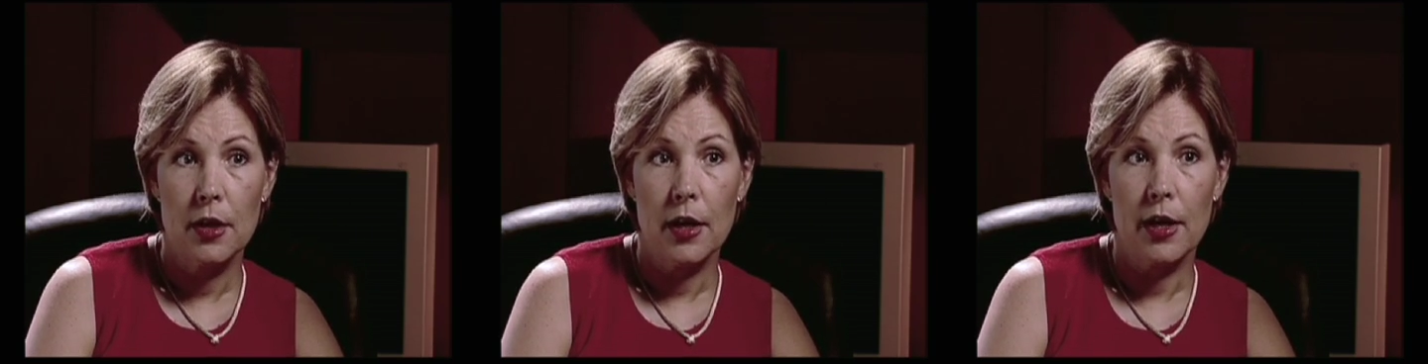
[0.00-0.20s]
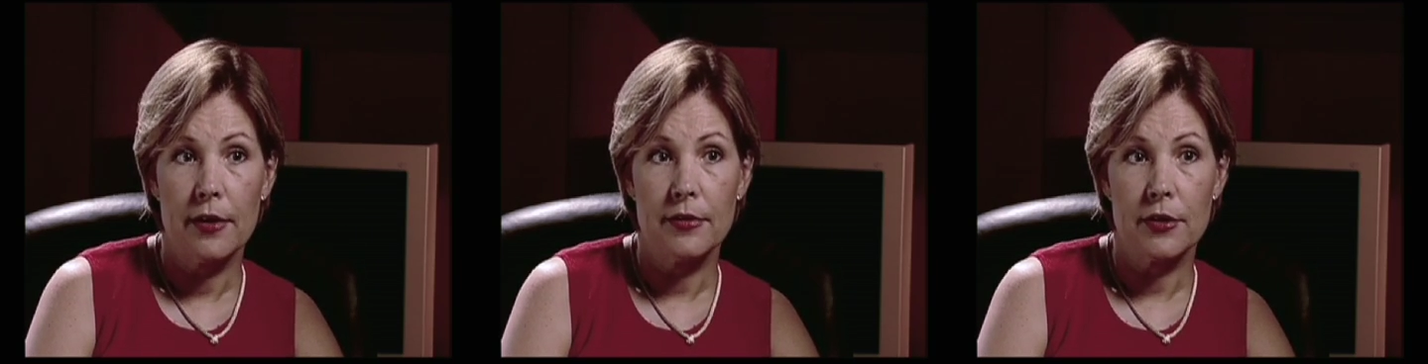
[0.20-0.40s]

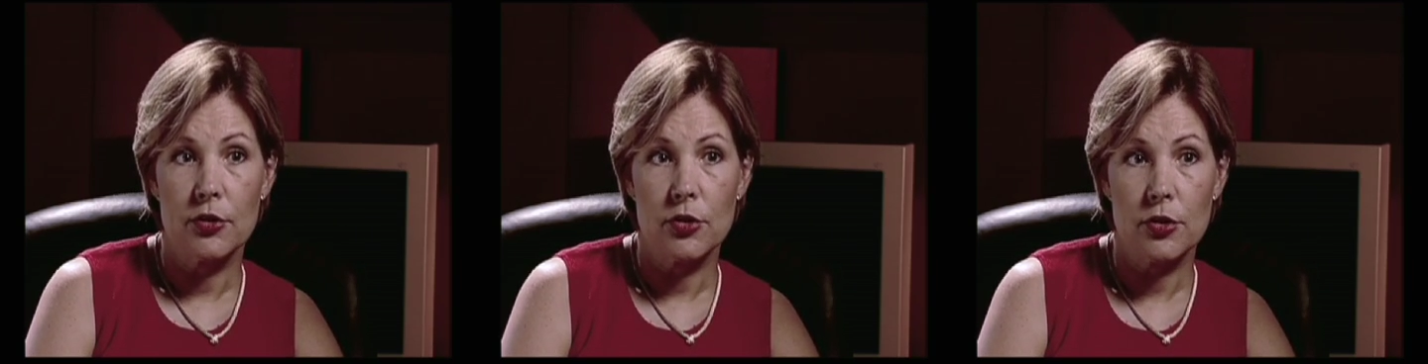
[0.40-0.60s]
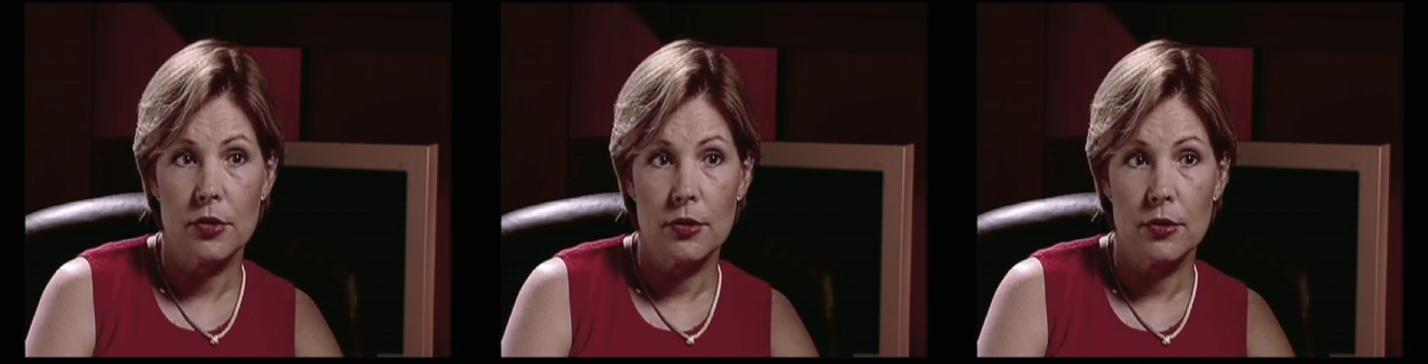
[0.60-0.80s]
having
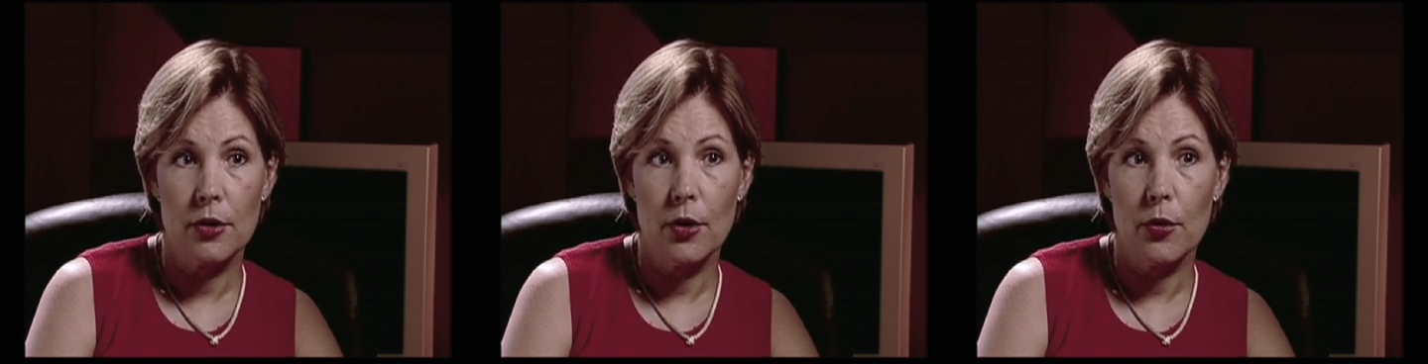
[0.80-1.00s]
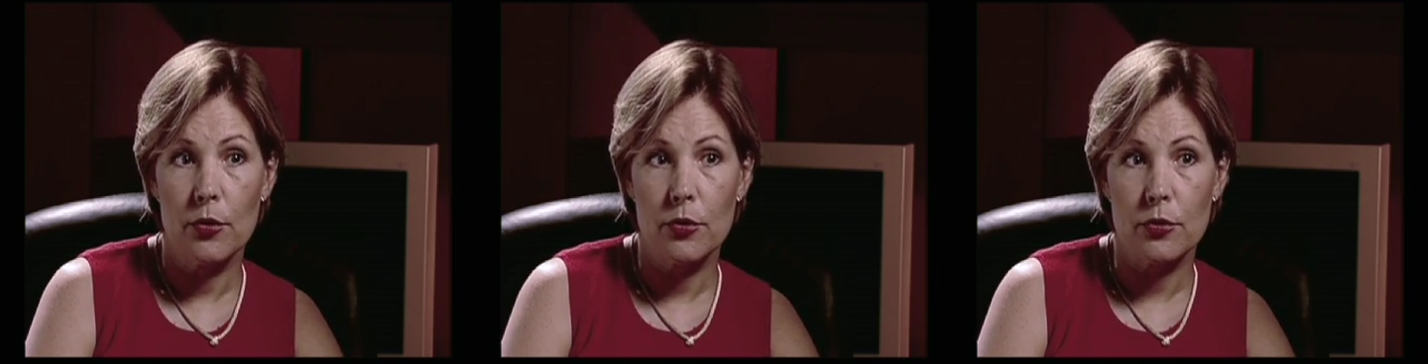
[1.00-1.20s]
to
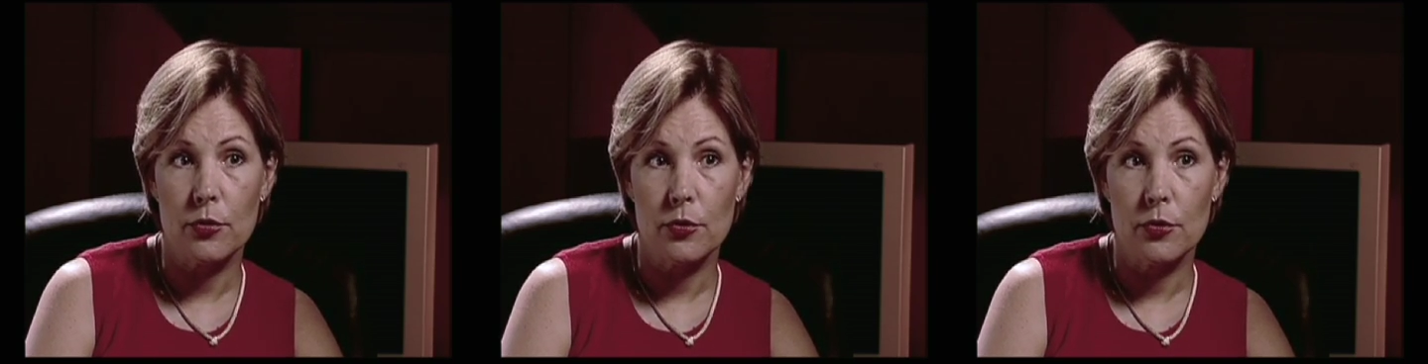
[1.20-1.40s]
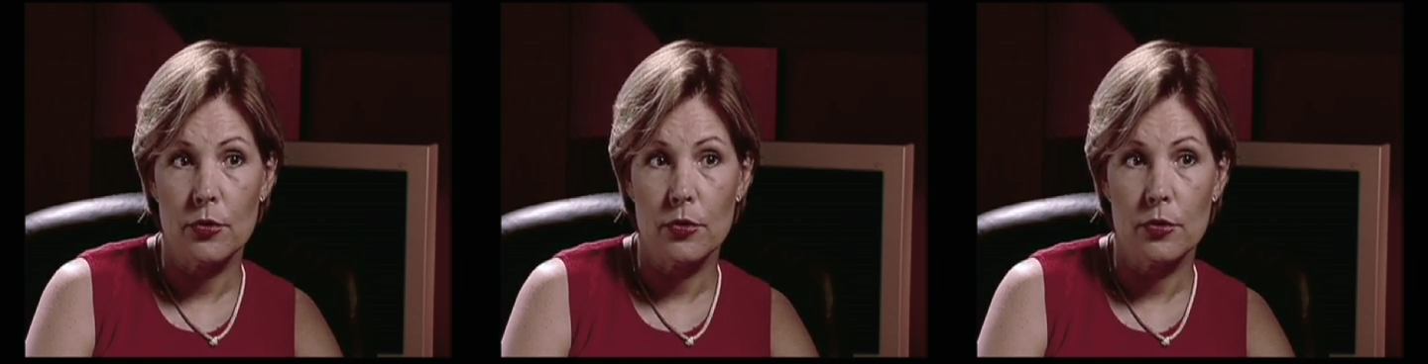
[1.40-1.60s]
go
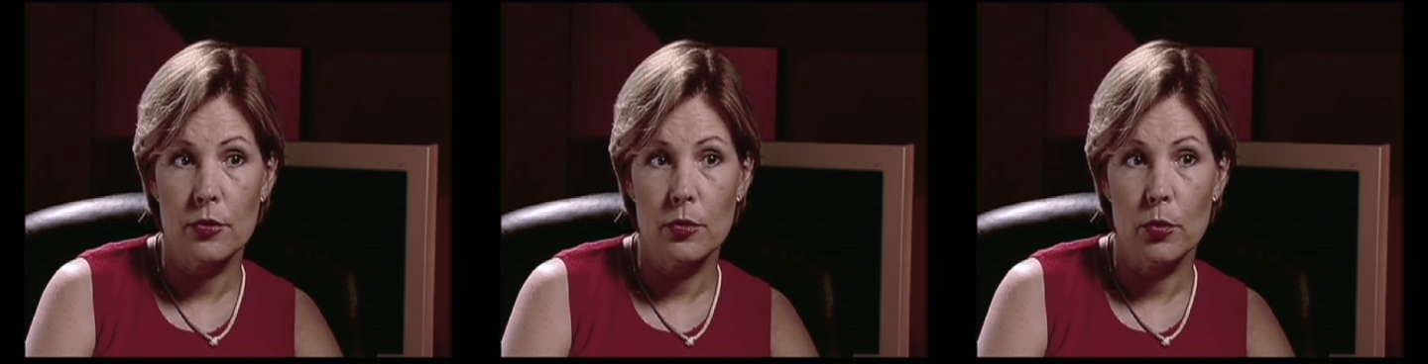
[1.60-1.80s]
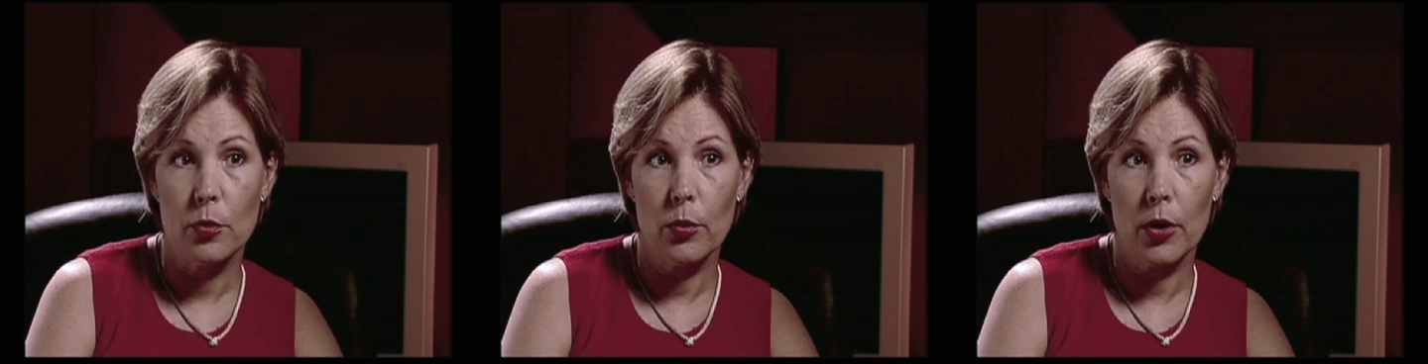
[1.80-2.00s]

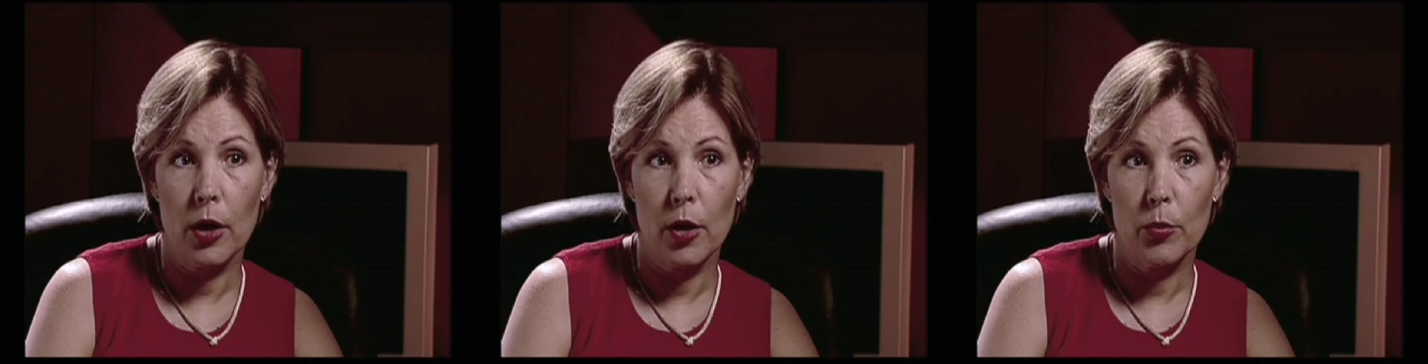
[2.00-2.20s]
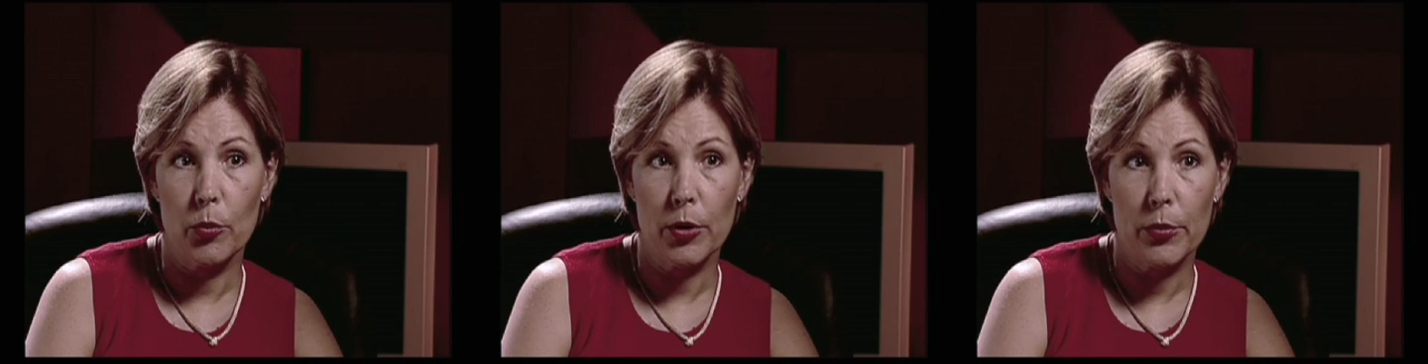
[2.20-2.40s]
through
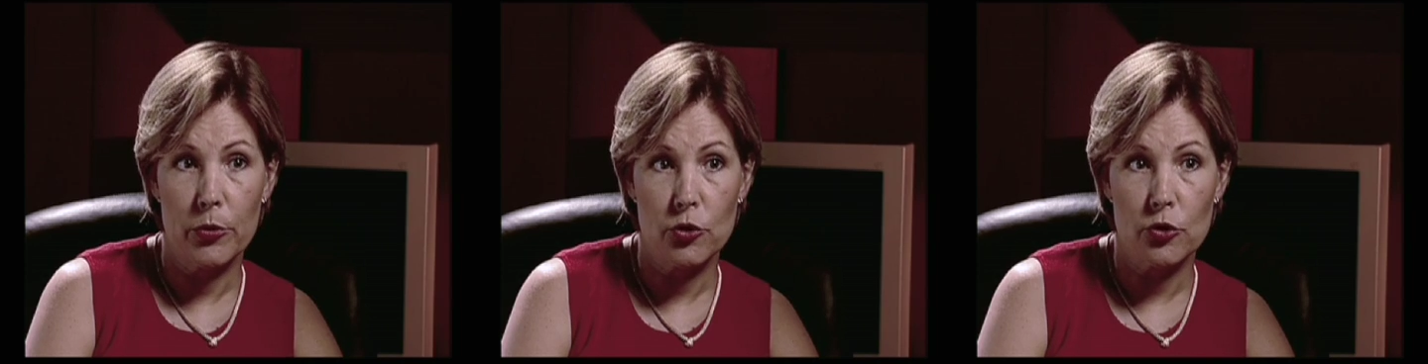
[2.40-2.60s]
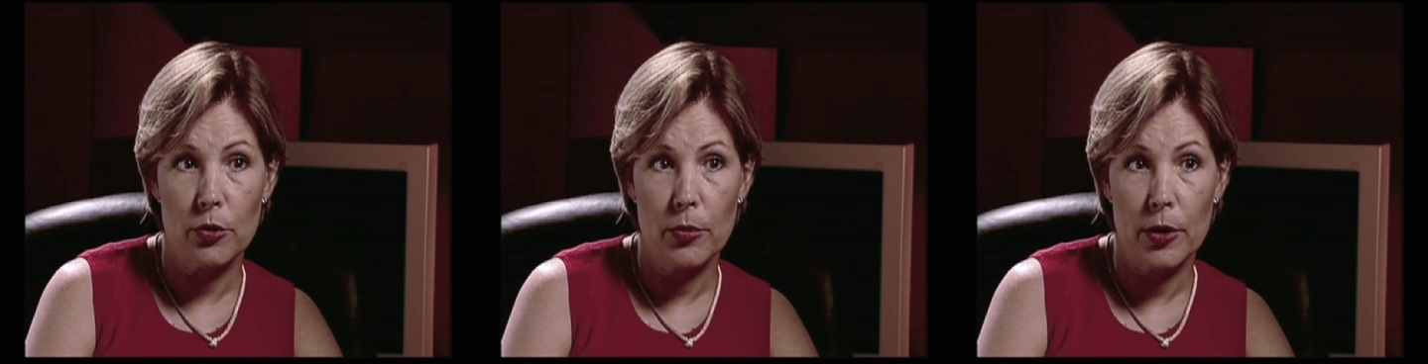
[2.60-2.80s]

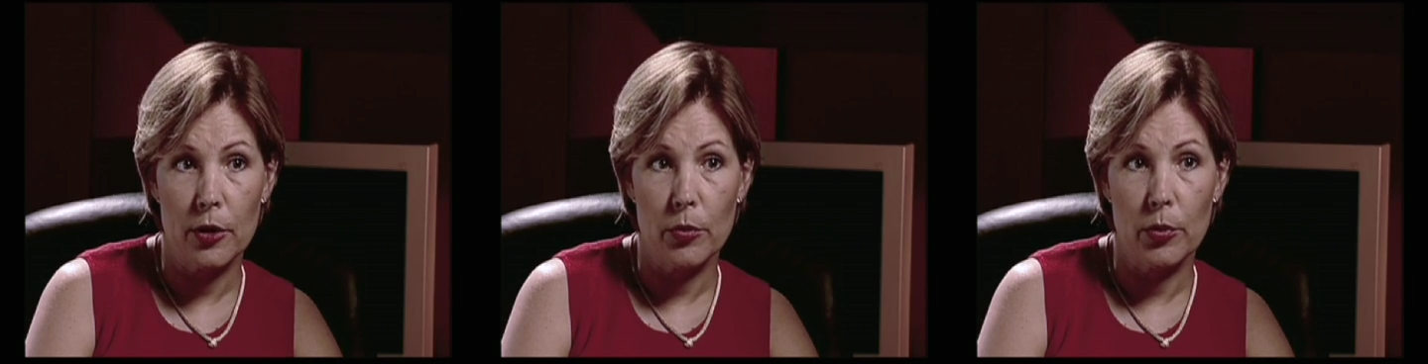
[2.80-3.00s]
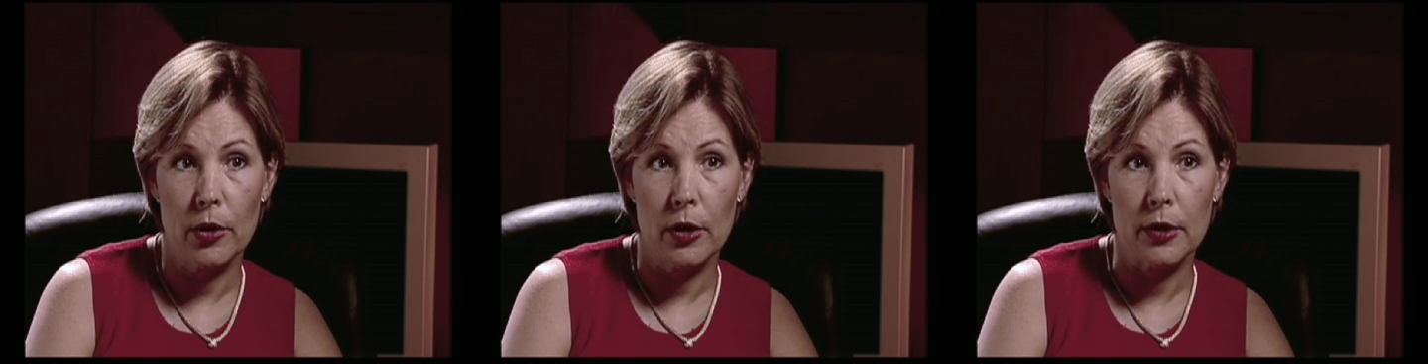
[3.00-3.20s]
premature
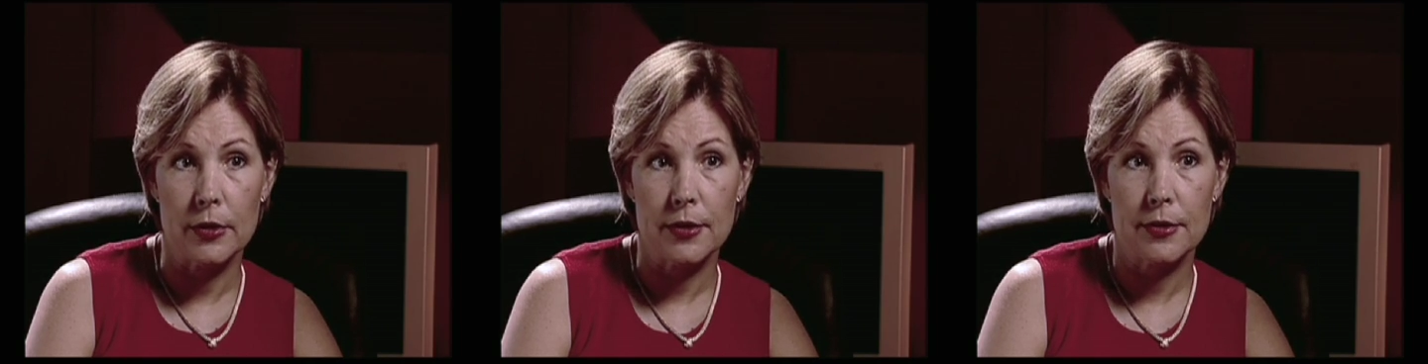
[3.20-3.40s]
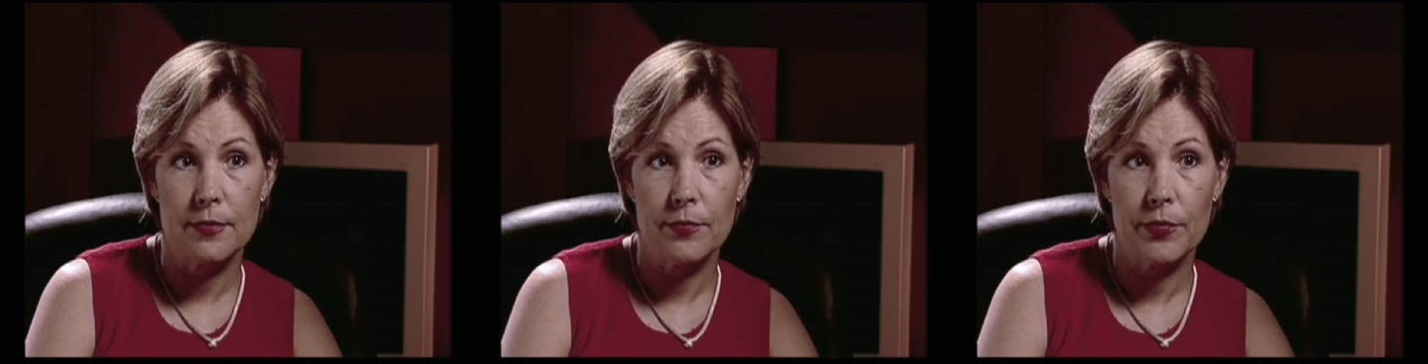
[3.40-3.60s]

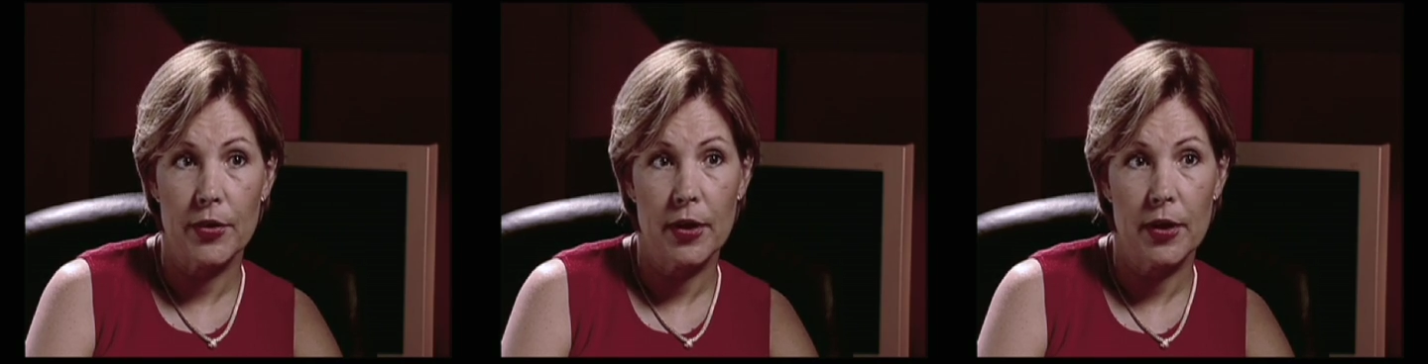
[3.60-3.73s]
menopause,